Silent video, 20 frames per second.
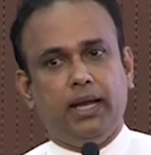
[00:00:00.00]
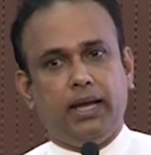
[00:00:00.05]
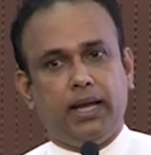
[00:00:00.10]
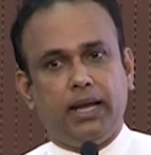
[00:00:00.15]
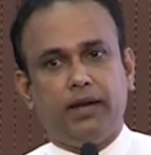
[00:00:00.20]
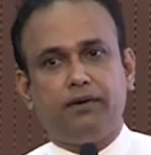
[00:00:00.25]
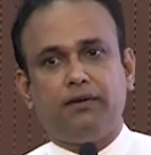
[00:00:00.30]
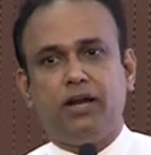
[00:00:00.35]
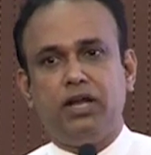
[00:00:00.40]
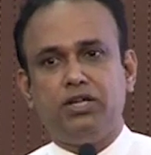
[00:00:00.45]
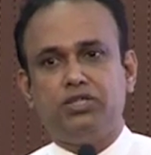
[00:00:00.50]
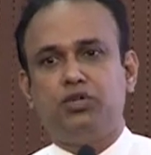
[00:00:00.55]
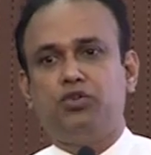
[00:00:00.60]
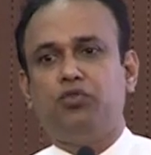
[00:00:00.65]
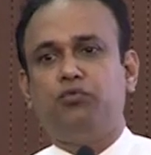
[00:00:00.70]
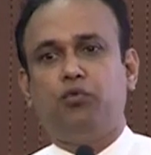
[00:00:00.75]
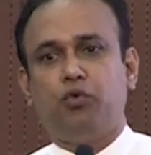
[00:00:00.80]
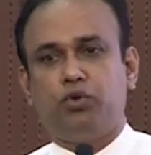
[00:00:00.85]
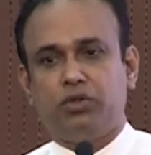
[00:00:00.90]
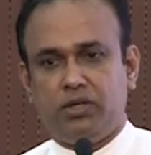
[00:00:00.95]
in relation to
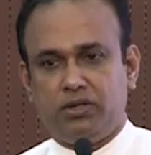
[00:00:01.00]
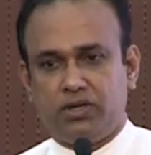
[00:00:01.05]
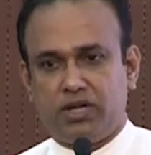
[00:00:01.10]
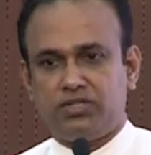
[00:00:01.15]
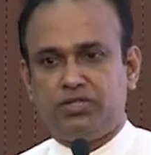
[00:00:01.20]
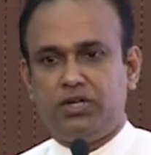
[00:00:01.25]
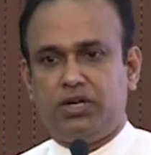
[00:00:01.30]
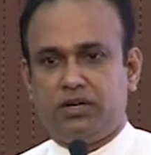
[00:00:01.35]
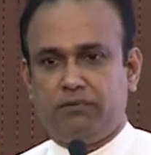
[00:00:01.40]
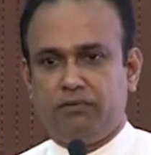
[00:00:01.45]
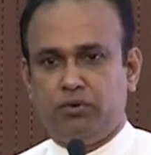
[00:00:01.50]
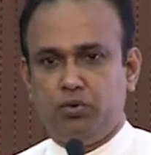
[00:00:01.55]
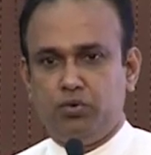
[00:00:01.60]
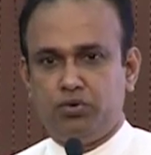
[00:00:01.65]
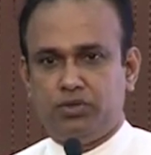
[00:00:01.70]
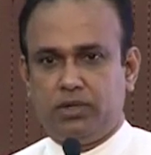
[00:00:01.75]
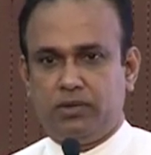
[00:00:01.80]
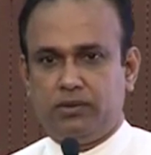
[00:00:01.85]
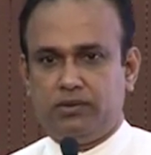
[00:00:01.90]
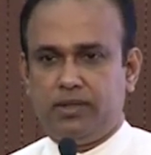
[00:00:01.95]
fourth industrial
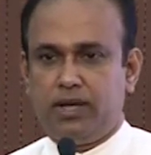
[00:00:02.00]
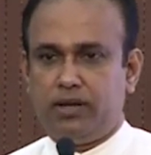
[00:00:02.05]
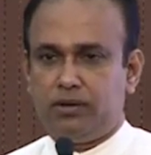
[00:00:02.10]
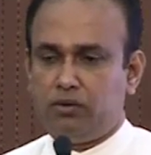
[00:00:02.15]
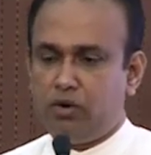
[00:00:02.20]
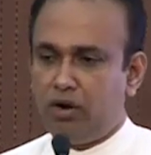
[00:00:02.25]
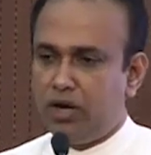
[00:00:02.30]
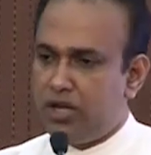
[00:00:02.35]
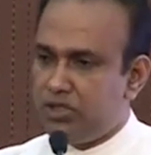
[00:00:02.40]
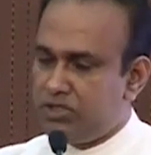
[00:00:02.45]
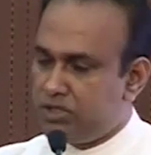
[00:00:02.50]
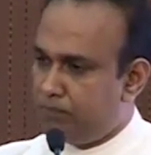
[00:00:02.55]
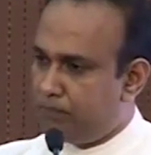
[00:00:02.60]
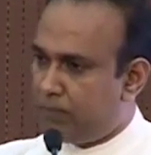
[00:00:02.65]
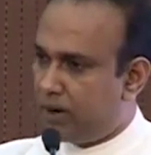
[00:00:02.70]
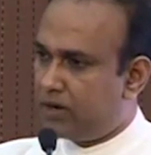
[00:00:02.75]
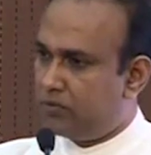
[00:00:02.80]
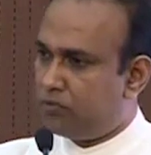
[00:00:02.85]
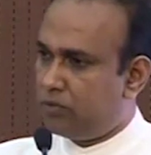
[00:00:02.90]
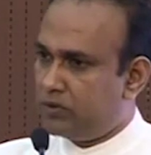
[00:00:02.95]
revolution. That knowledge
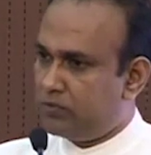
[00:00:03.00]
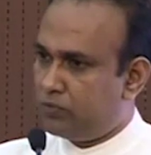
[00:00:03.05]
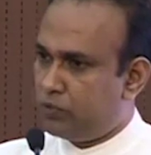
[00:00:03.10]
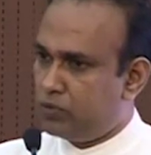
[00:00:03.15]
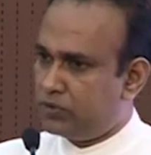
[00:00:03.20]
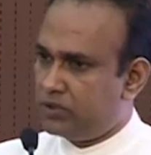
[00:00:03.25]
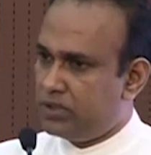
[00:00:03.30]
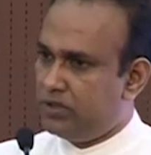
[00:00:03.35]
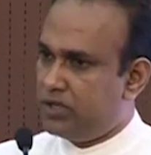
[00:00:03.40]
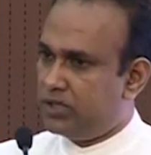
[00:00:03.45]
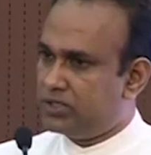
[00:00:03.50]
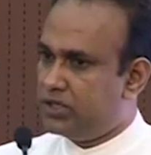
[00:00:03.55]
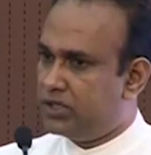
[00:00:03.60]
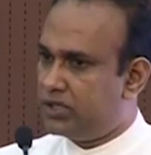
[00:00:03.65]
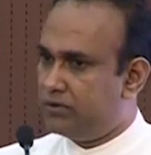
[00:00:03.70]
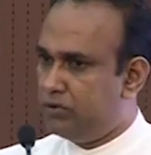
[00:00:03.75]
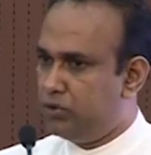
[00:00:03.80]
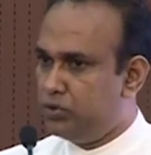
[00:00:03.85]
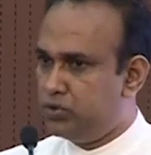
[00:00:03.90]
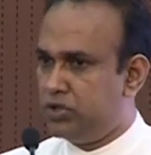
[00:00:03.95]
imparted from the fourth industrial
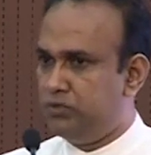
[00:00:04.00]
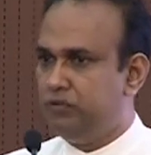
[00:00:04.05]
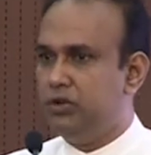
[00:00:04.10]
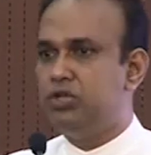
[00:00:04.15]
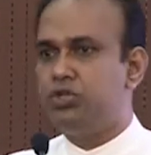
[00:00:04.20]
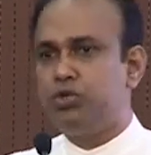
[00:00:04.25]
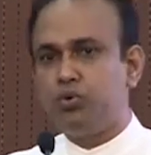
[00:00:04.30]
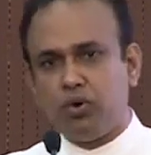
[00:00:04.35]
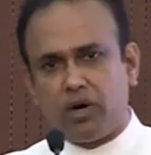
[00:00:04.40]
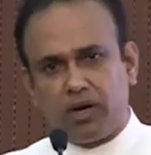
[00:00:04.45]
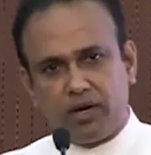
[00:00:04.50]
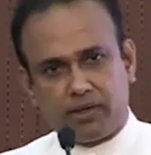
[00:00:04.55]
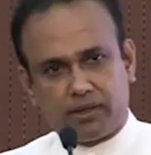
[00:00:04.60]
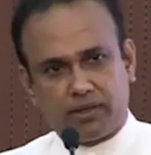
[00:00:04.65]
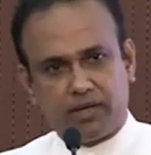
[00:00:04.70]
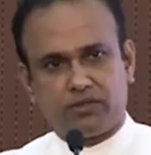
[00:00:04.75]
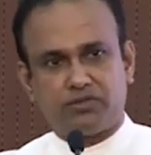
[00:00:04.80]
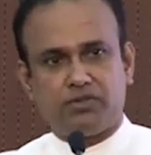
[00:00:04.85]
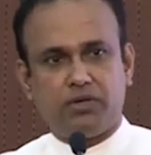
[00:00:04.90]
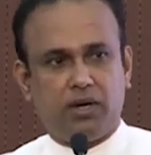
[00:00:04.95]
revolution will surely
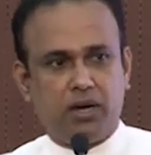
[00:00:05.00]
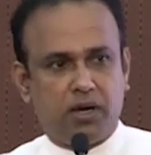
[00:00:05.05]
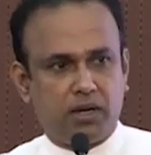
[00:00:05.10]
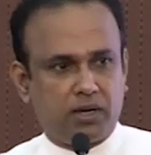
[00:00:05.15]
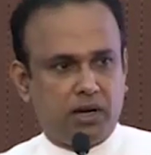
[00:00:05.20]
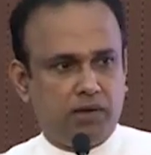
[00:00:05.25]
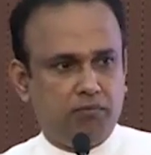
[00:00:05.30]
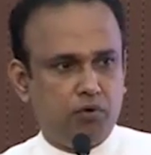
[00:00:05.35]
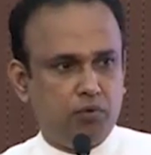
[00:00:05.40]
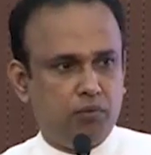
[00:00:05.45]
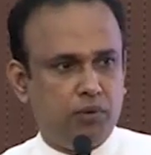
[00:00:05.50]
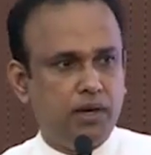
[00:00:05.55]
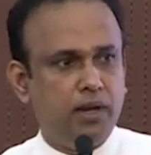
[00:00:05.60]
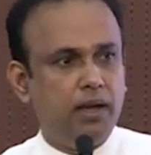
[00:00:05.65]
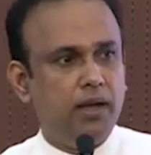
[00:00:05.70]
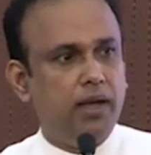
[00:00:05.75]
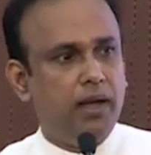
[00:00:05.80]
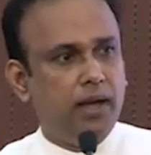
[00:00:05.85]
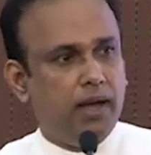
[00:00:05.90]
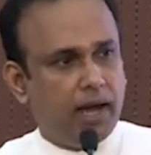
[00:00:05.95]
take Sri Lanka forward,
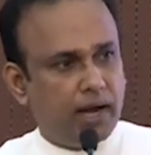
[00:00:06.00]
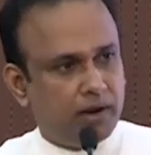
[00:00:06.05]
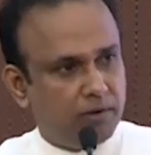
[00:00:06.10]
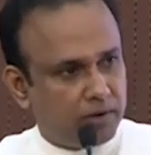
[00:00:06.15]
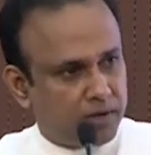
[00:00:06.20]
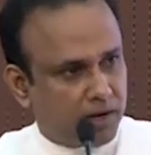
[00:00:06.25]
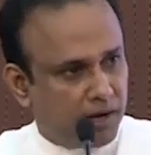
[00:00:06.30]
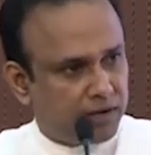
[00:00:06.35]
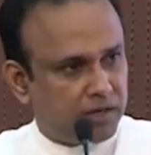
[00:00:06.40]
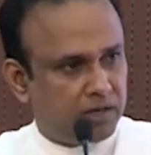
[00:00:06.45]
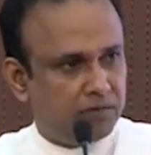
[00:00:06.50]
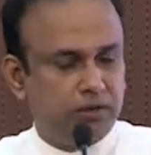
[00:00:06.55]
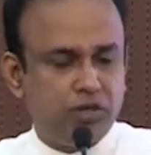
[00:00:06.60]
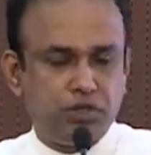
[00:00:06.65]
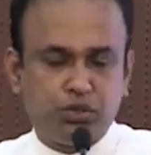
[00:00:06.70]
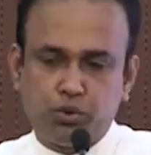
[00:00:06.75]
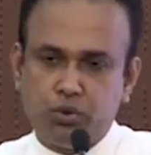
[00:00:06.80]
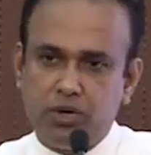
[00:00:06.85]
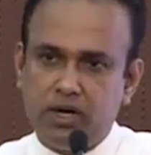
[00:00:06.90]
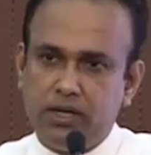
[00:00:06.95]
and our country will
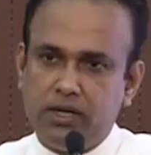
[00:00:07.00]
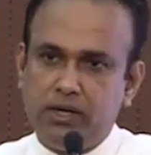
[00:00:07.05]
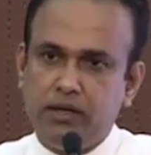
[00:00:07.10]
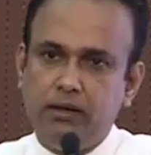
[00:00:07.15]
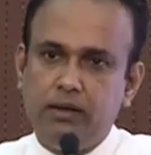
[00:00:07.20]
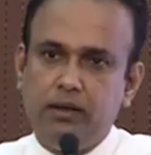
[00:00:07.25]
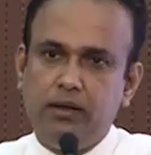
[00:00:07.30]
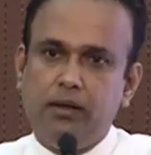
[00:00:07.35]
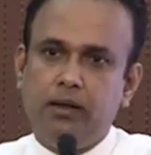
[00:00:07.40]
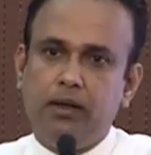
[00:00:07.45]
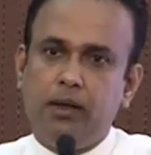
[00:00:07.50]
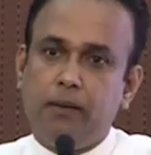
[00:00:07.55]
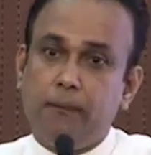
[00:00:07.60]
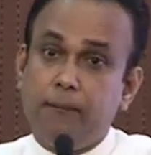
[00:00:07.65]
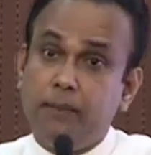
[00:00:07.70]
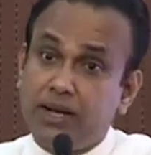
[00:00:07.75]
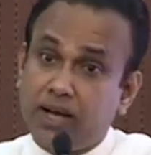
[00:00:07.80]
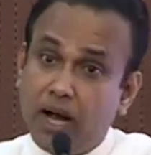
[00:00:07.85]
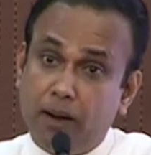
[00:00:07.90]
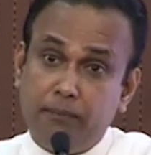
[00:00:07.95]
surely
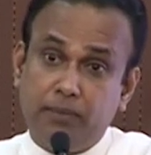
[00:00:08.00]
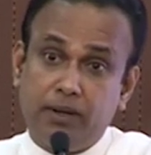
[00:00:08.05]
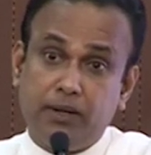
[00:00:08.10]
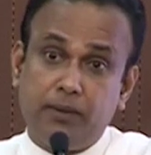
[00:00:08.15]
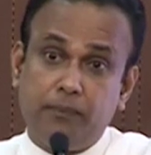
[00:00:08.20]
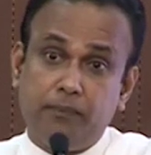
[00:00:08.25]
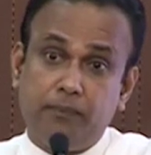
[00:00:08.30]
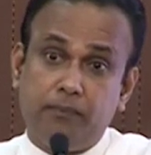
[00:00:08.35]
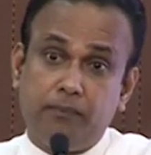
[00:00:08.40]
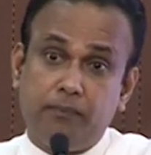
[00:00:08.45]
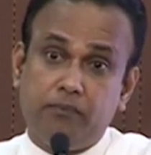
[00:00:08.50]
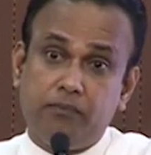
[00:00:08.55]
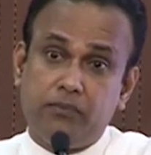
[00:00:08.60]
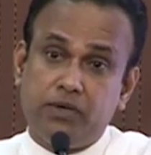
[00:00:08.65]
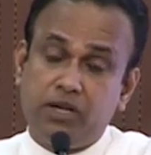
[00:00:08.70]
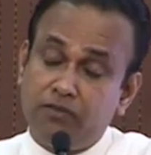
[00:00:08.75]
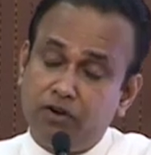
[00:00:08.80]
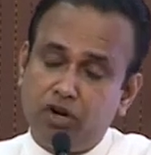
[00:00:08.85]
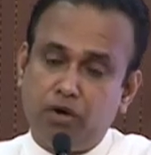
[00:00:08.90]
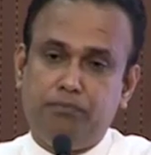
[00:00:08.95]
become a
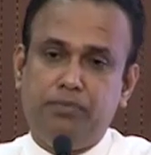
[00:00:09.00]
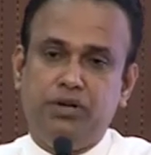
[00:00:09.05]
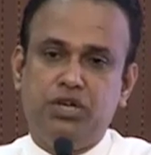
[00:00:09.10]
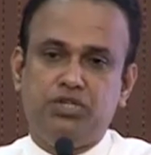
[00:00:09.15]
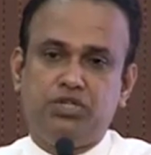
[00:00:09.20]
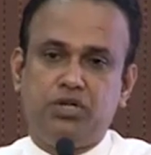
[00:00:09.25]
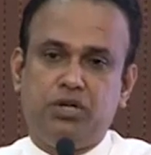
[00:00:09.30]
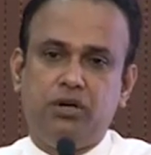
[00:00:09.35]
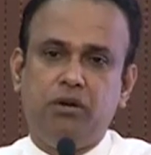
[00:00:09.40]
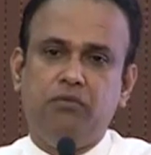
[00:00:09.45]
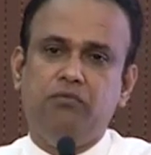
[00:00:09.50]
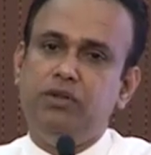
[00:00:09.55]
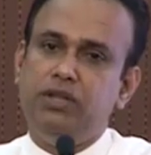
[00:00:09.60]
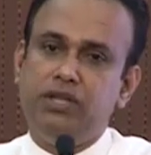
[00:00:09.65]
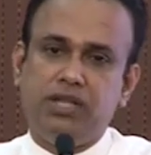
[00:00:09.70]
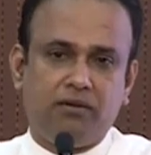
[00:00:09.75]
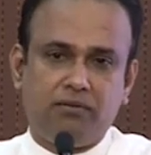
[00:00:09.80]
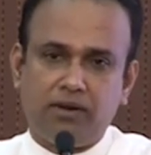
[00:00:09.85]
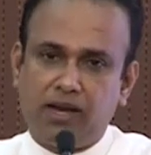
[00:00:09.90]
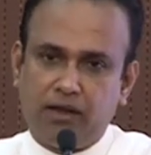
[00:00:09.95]
developed nation
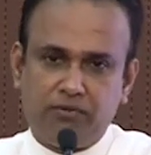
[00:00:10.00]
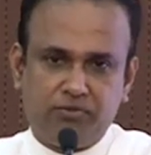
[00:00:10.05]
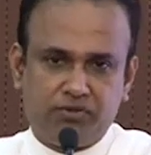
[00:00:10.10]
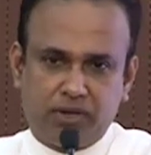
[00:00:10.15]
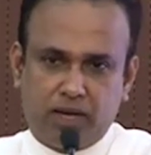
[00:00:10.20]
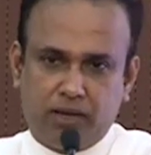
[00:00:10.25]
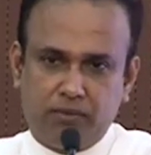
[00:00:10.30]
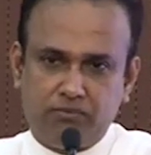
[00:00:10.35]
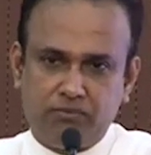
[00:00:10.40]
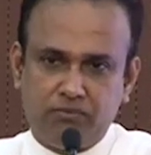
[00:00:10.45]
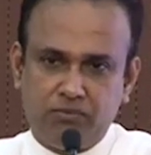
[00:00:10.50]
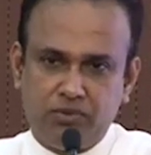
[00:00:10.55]
within our lifetime.